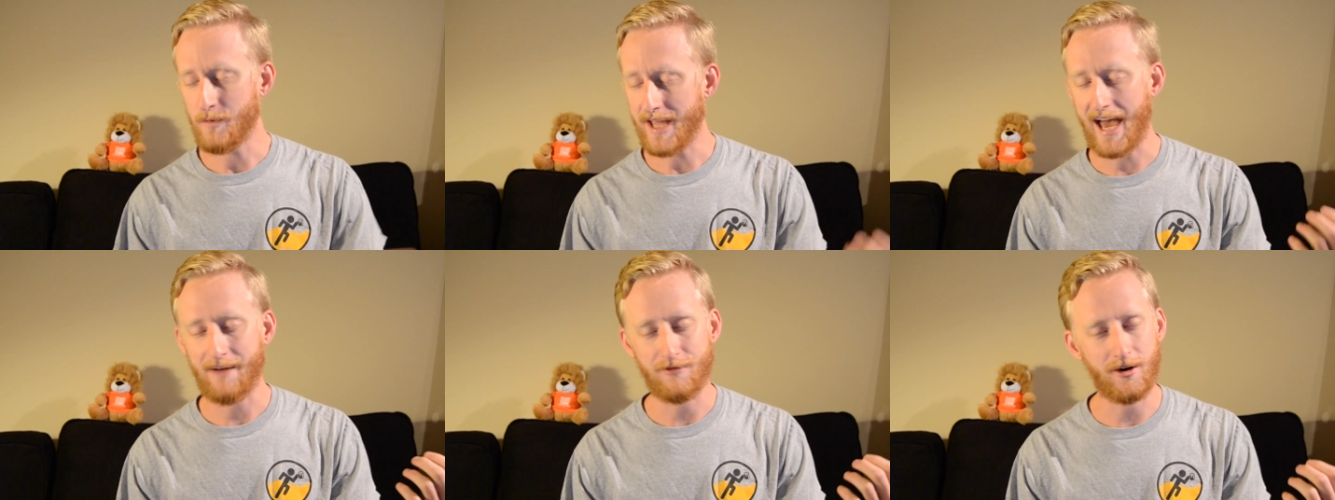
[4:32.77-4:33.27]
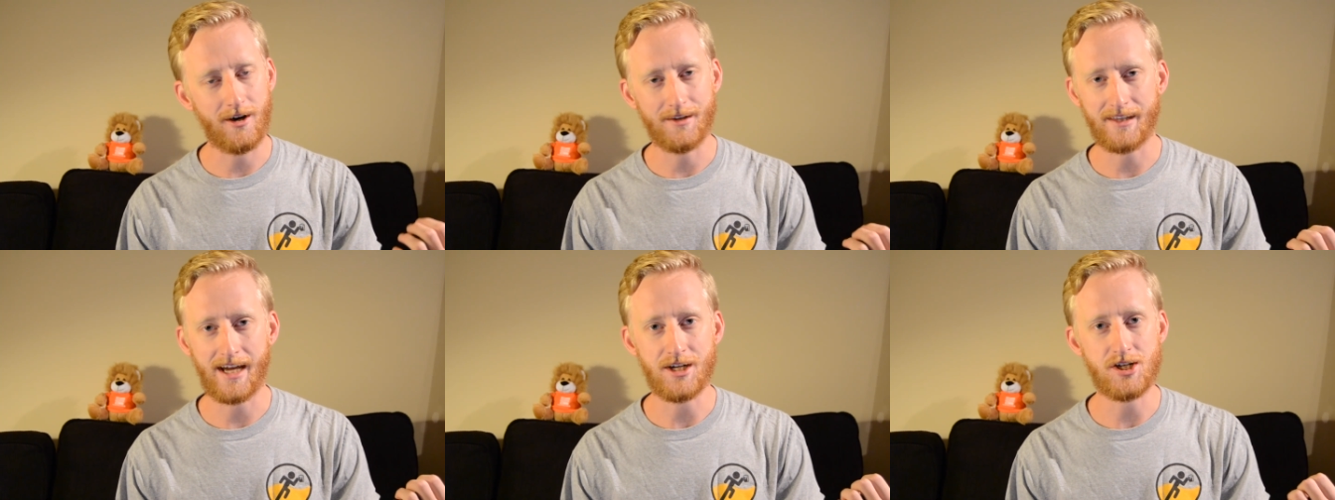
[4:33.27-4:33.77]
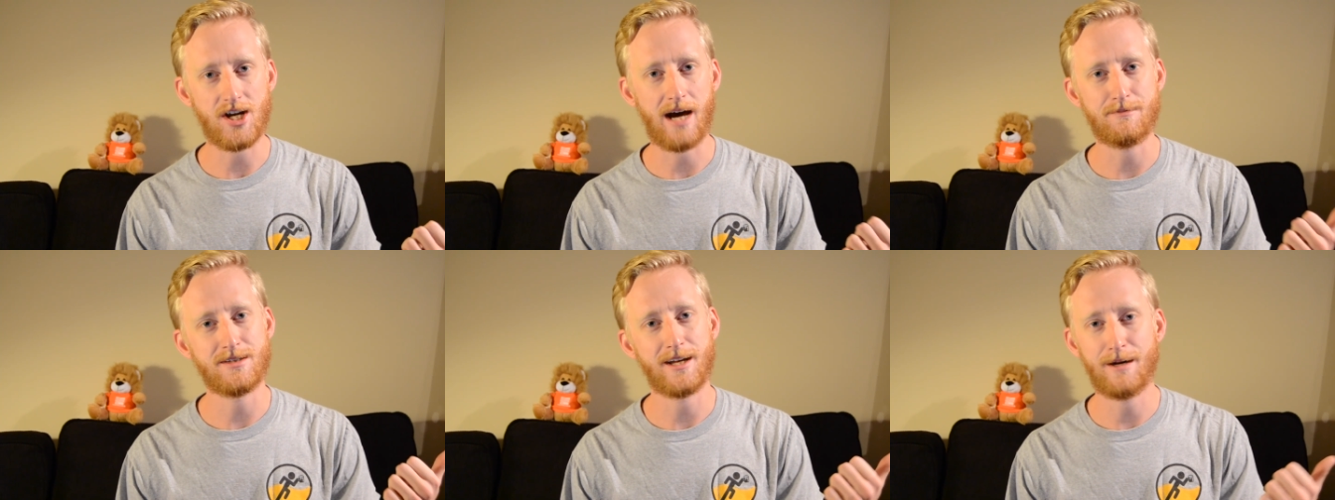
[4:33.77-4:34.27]
We have the online
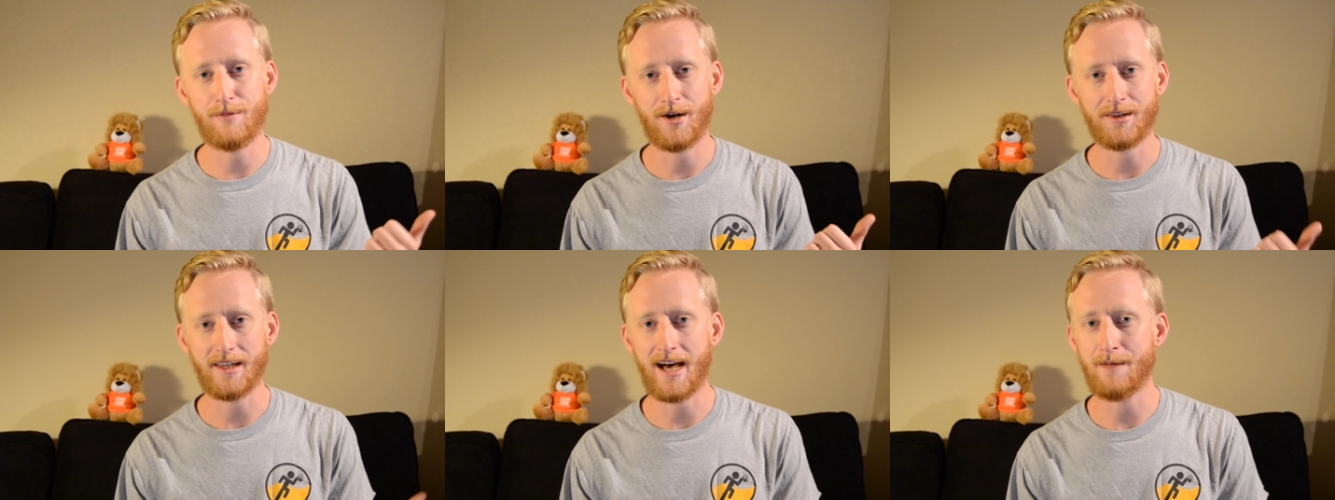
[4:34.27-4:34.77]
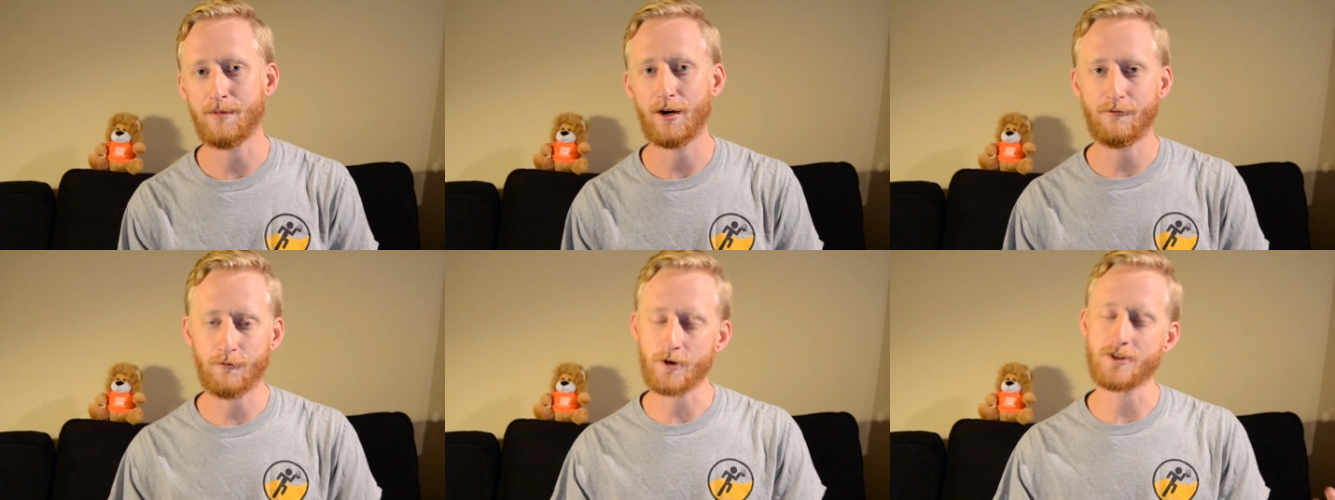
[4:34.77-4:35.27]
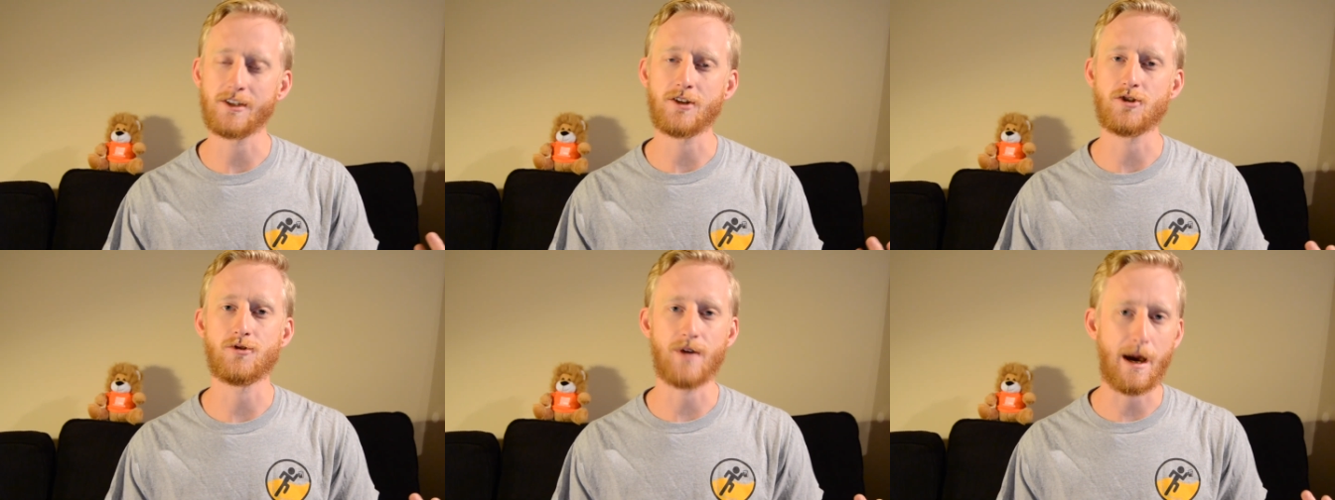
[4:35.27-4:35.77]
shop set up online, but unfortunately
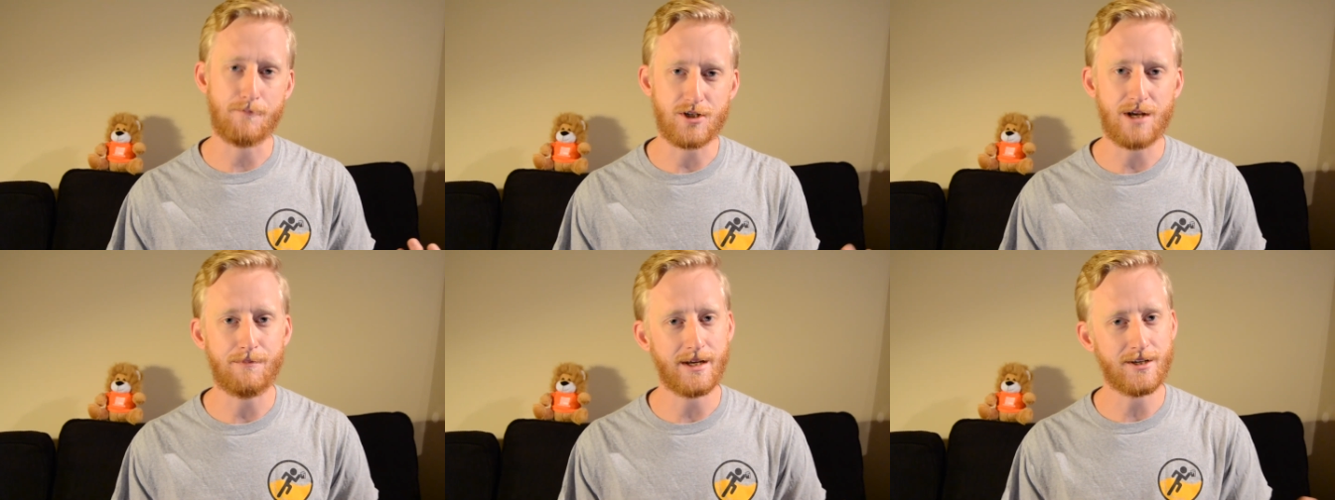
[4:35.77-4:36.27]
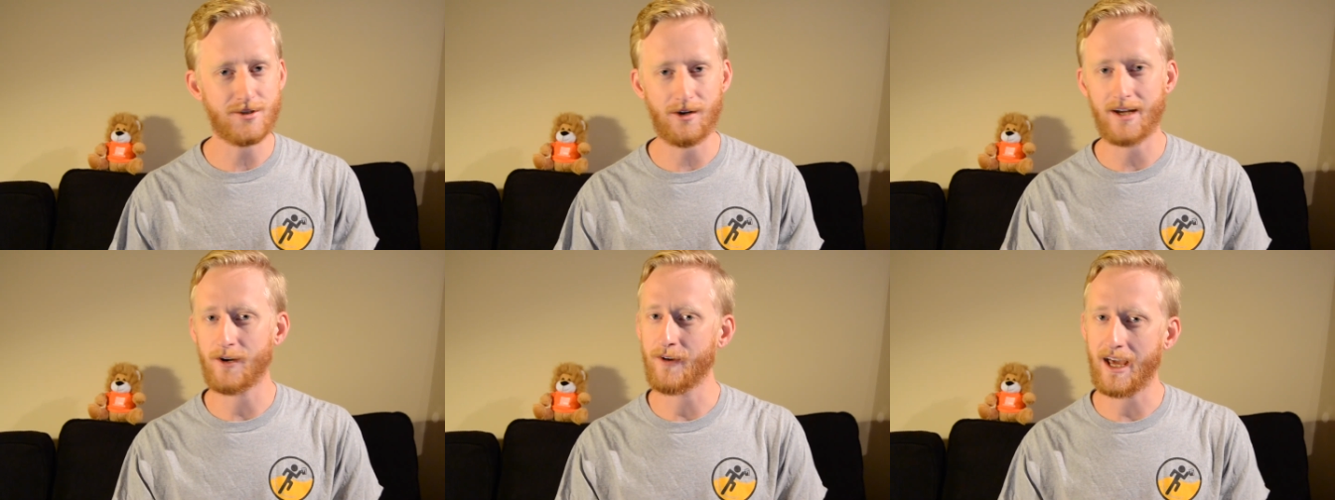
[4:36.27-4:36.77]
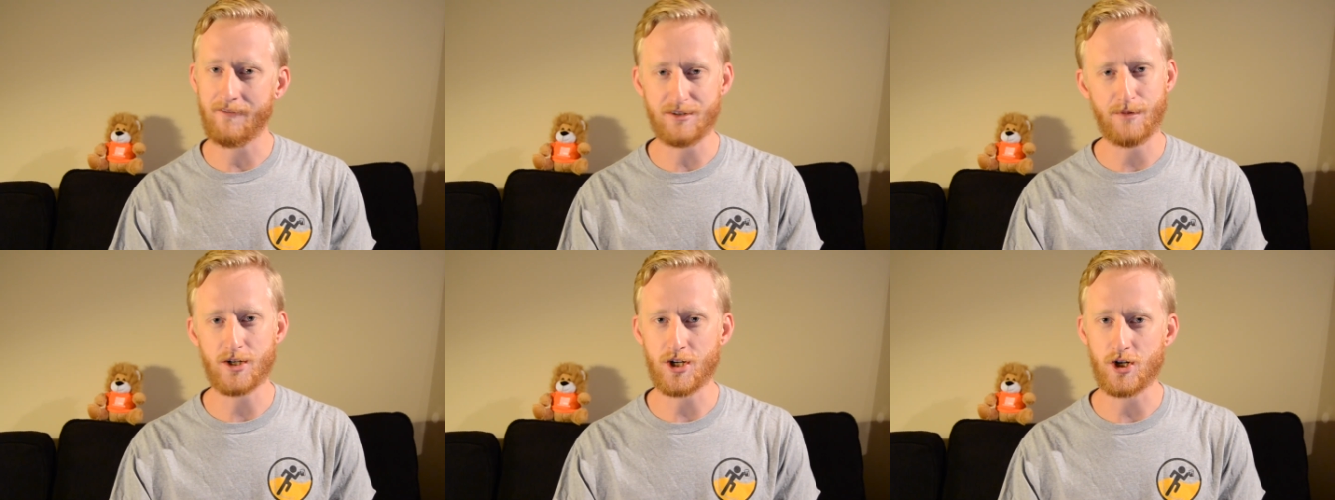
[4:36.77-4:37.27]
it's drop shipping, so I don't have as
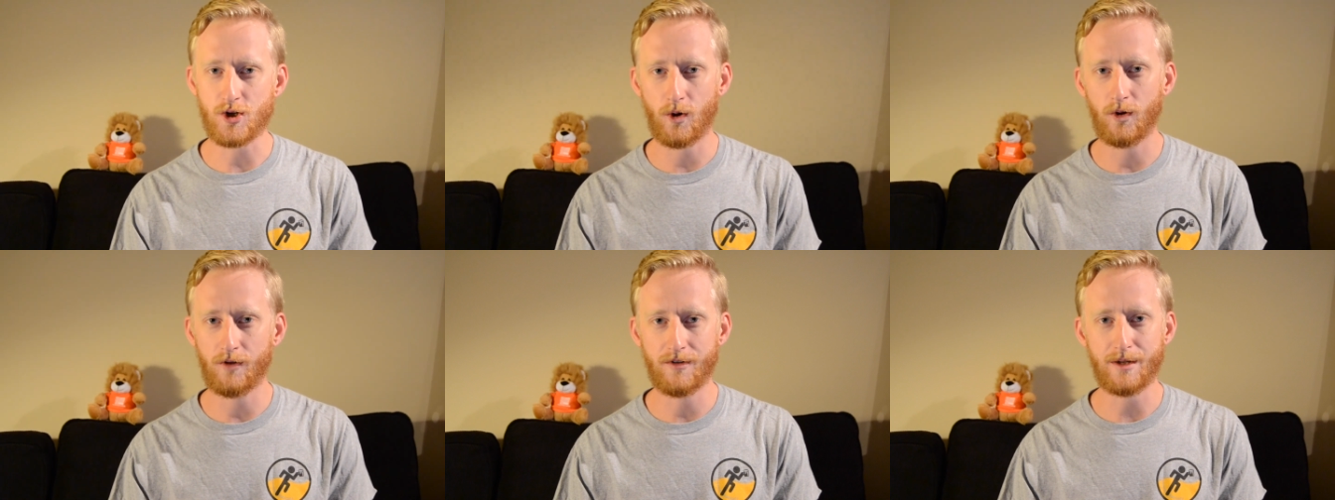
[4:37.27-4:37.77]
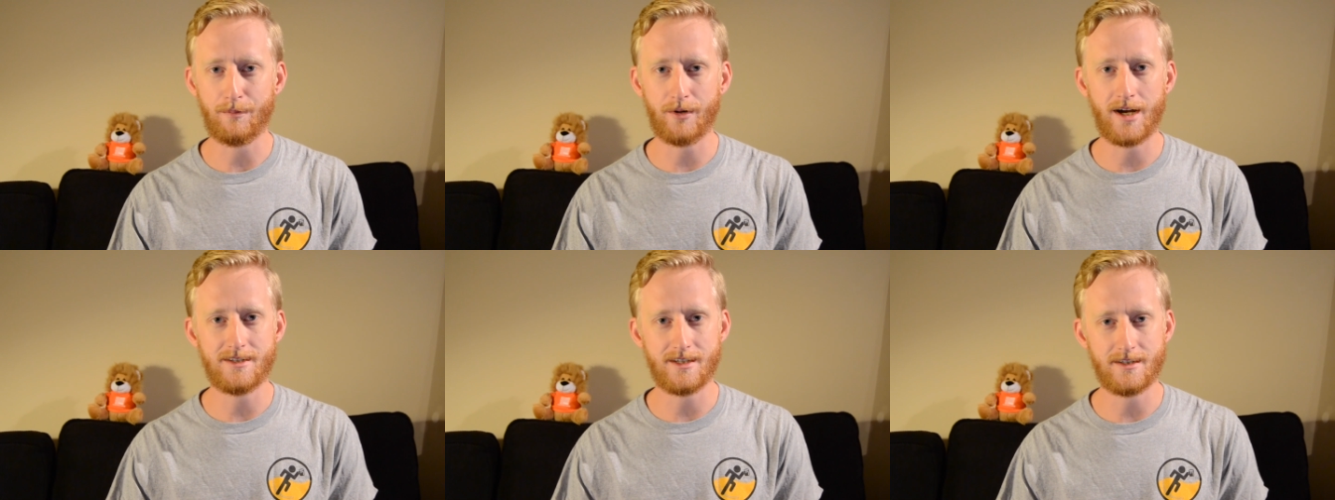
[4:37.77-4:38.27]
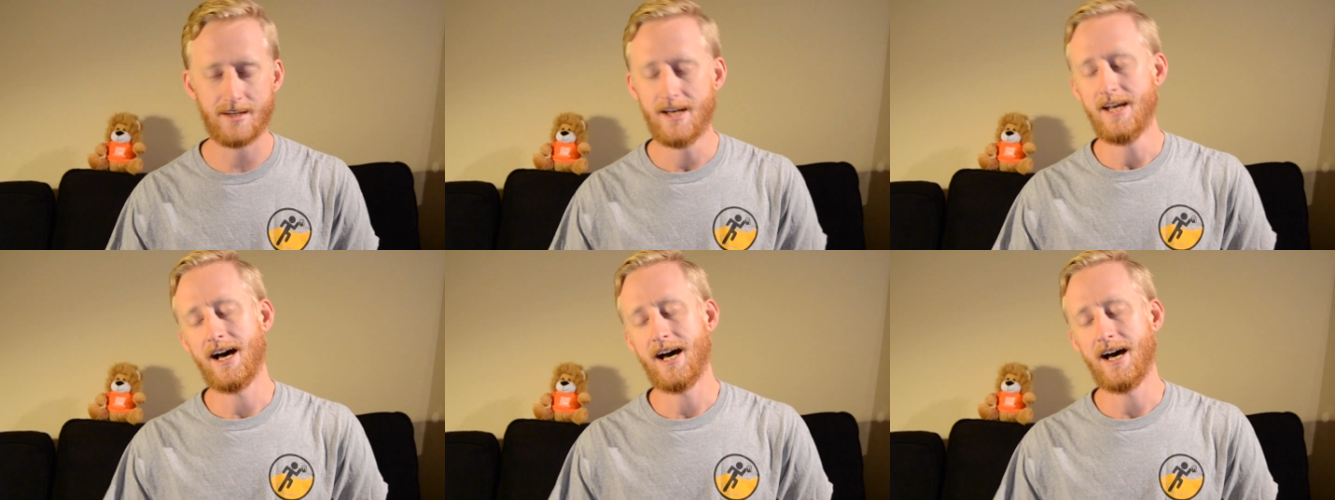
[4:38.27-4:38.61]
much control over the prices,